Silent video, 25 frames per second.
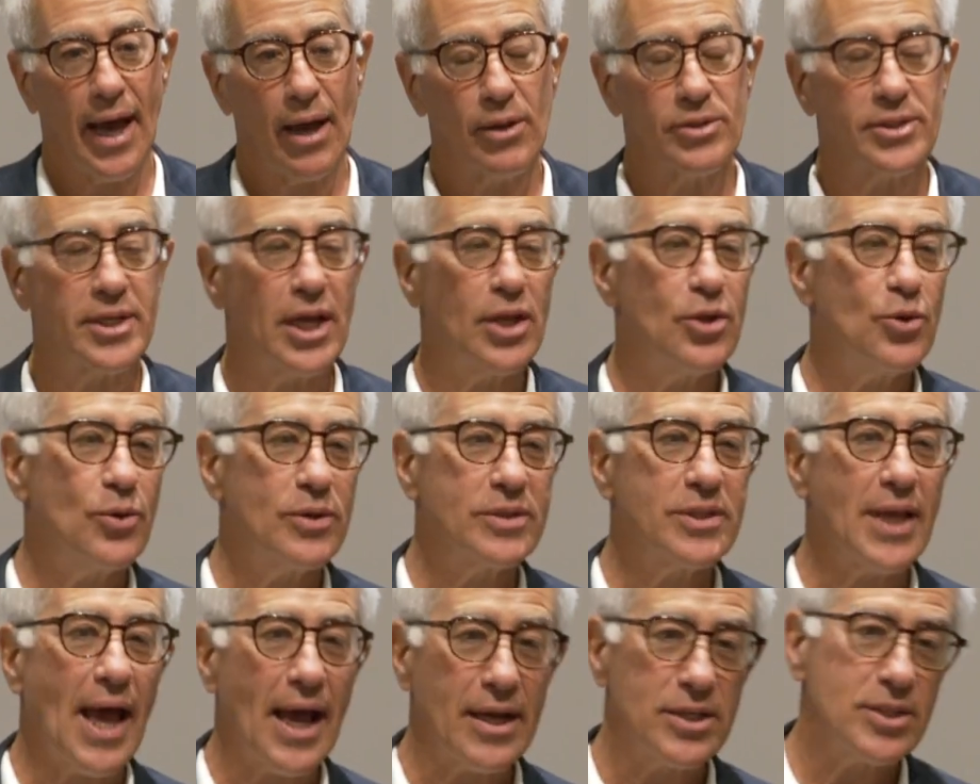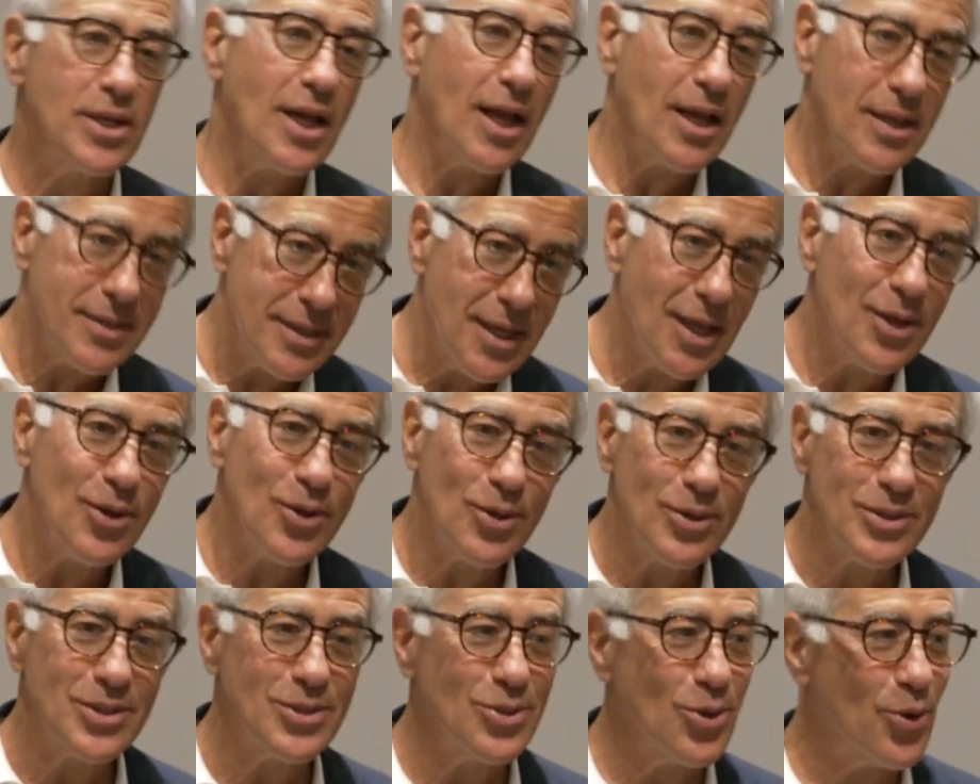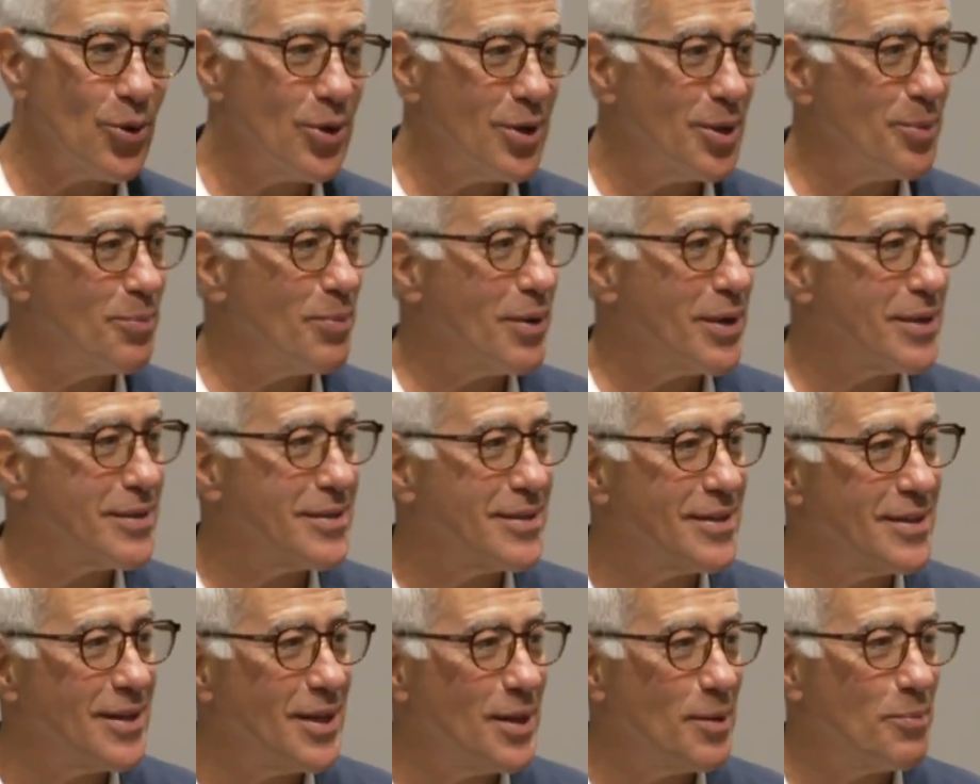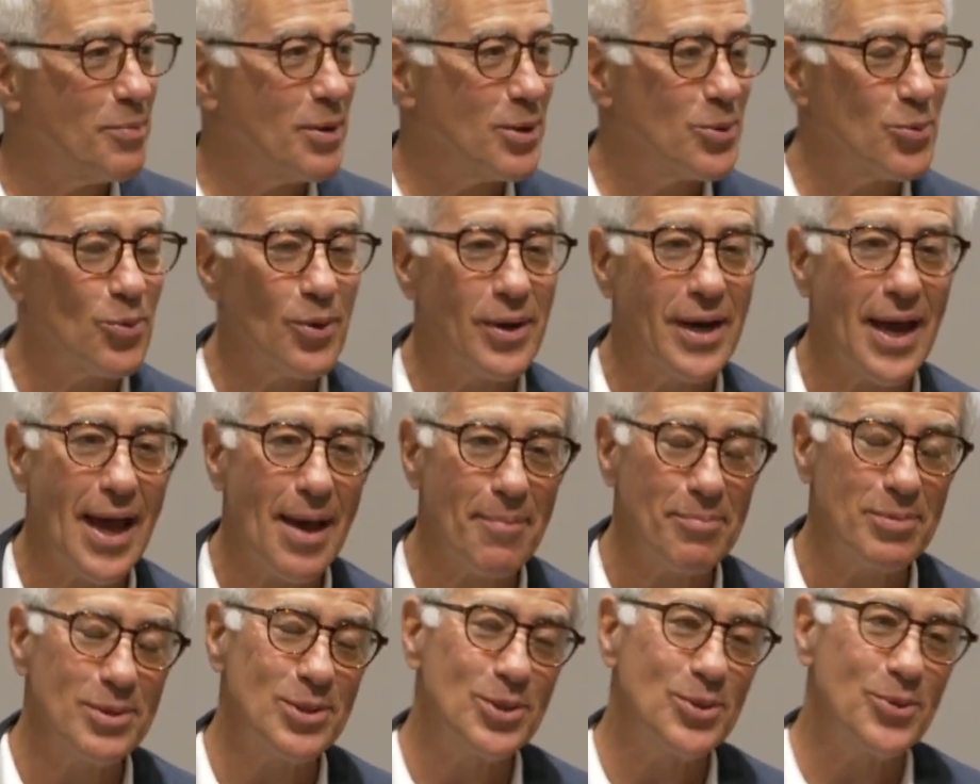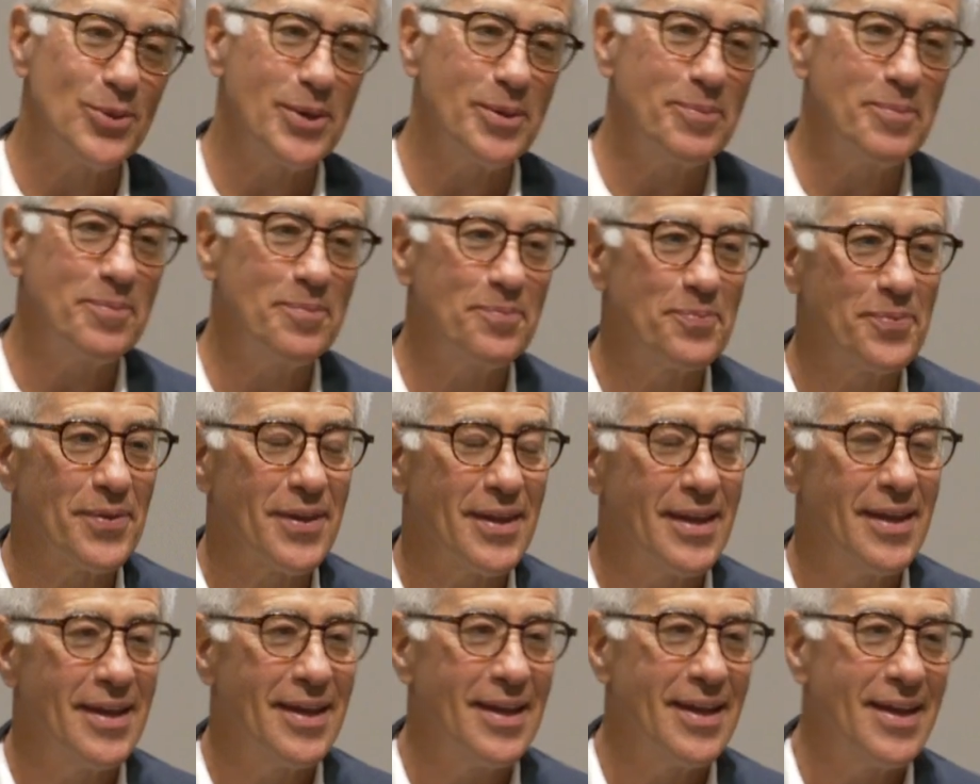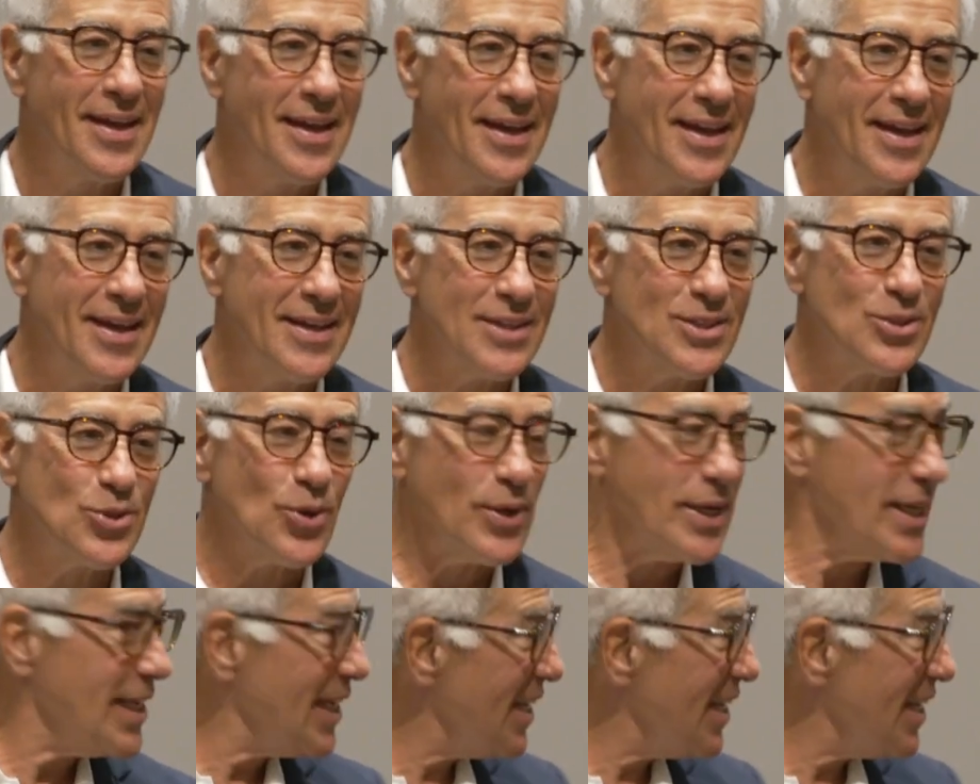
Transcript: tell you a story about what happened to him. So he